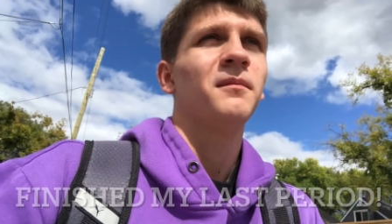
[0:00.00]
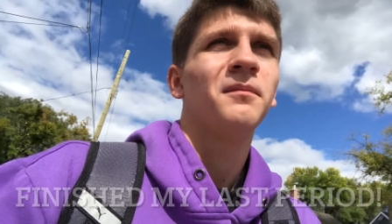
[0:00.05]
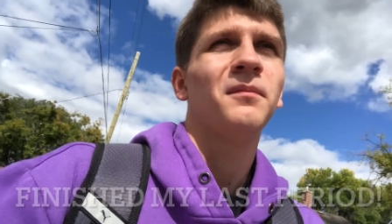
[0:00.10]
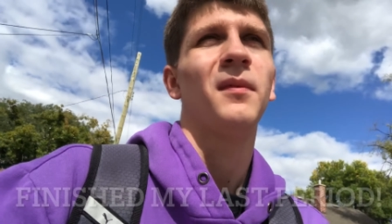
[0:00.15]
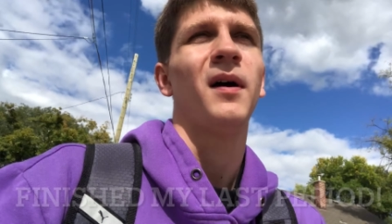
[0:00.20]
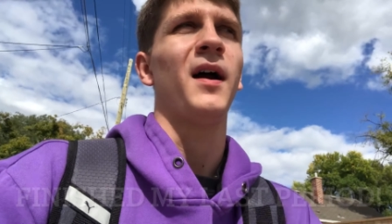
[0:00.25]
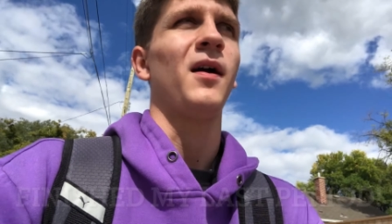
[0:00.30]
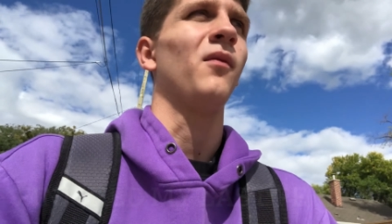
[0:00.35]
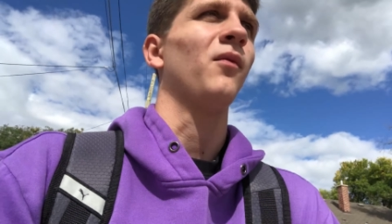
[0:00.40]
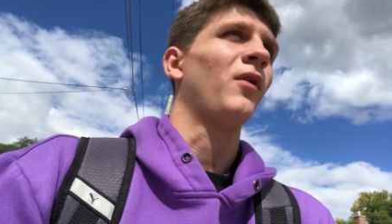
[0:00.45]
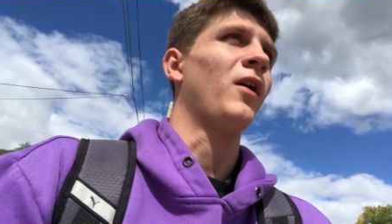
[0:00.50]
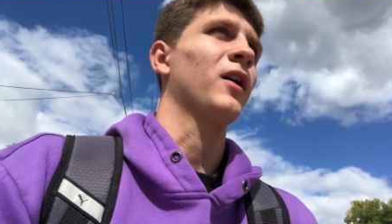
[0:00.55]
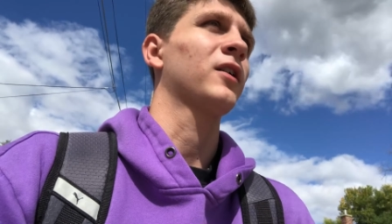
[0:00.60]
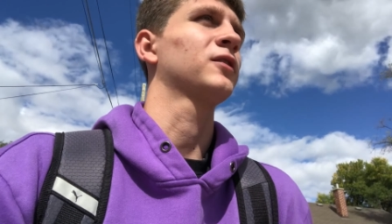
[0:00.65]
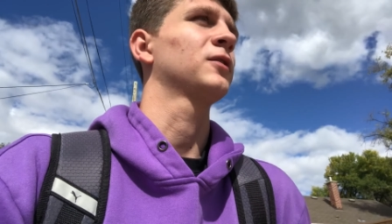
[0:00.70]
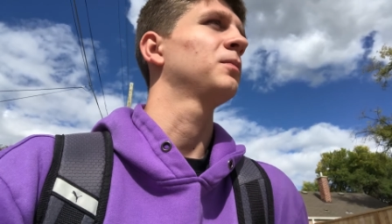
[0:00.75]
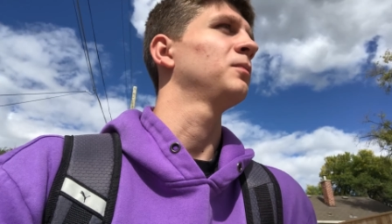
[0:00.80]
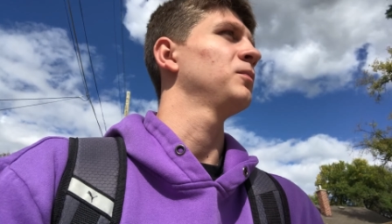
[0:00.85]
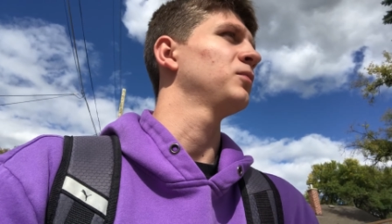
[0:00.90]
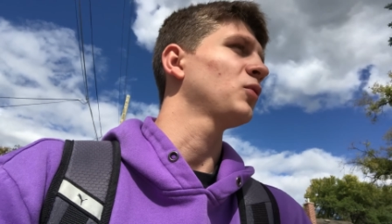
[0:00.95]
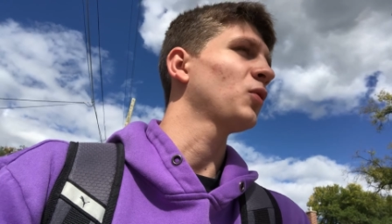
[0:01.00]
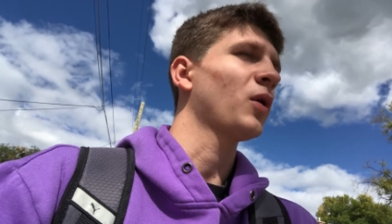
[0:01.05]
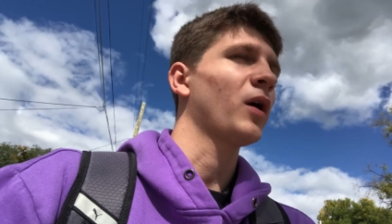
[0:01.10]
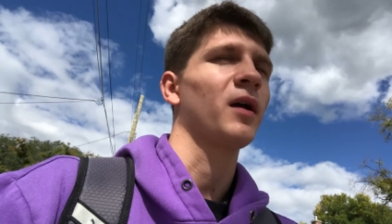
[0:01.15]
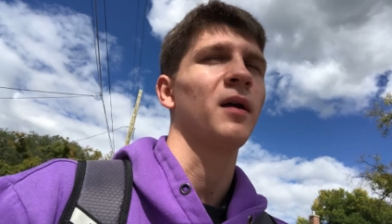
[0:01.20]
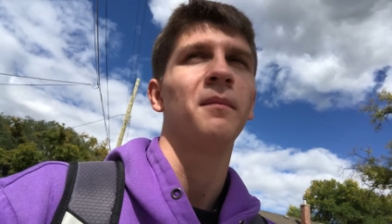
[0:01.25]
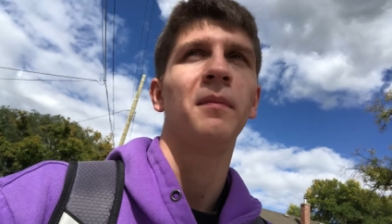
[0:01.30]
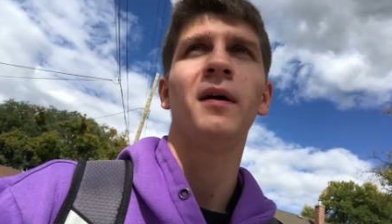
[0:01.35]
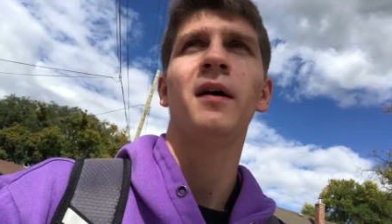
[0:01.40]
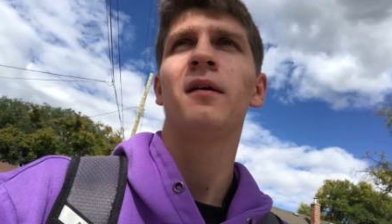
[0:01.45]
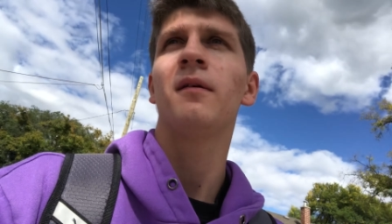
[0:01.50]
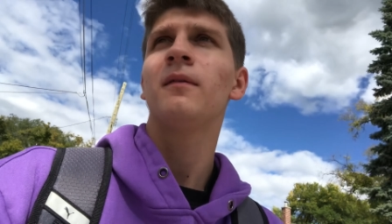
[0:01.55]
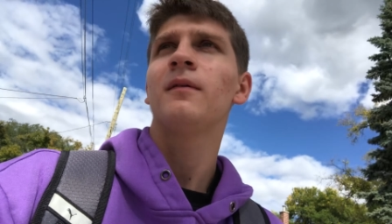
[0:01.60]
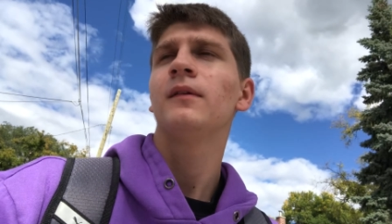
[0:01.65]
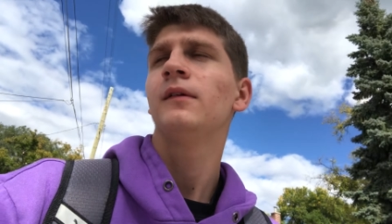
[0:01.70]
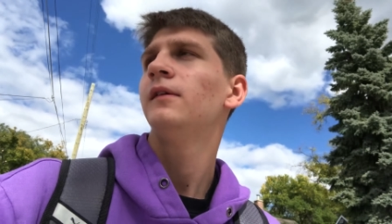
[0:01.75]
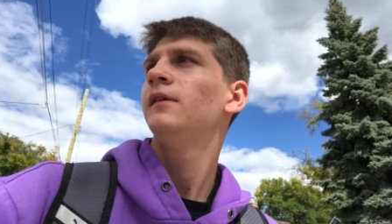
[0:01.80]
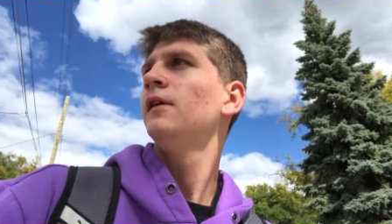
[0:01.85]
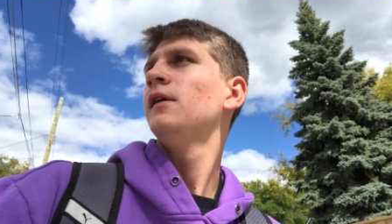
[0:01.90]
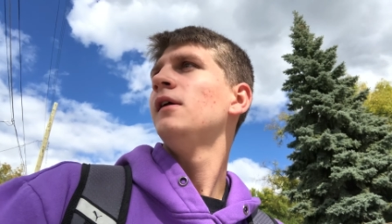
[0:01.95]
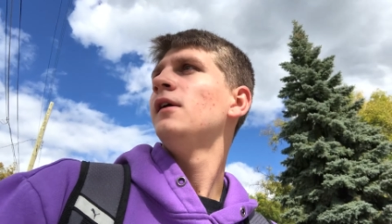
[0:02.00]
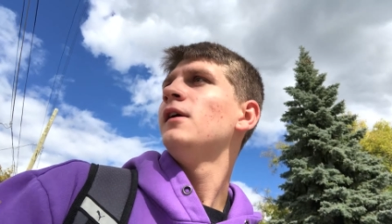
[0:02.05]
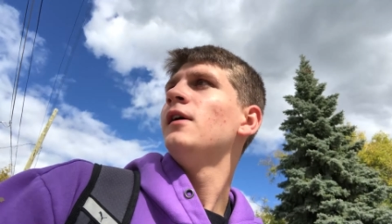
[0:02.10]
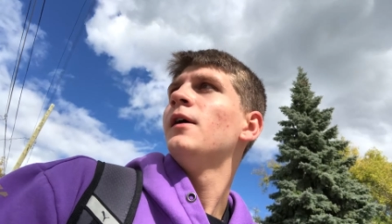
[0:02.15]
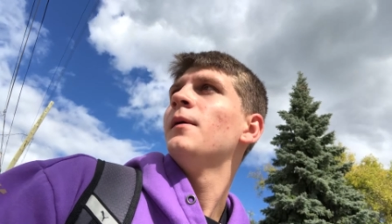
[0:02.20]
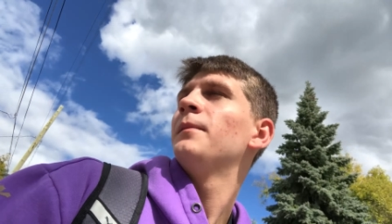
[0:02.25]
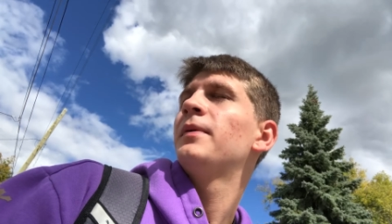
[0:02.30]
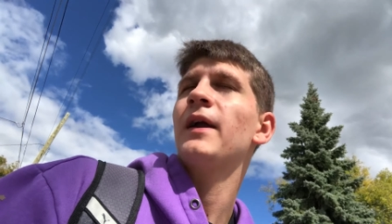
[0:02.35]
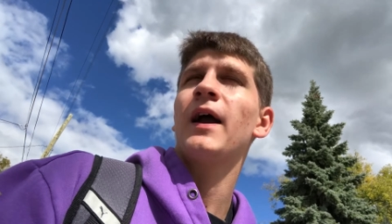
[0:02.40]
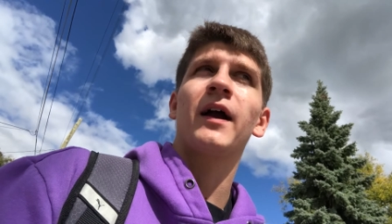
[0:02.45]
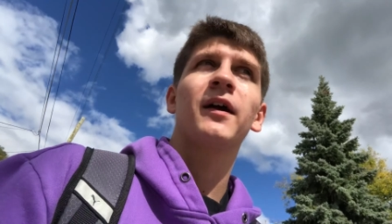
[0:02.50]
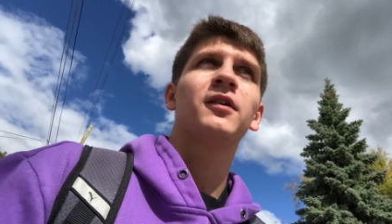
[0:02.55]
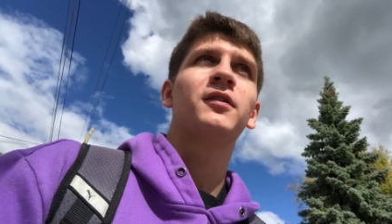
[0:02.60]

I walked quite a bit. But yeah,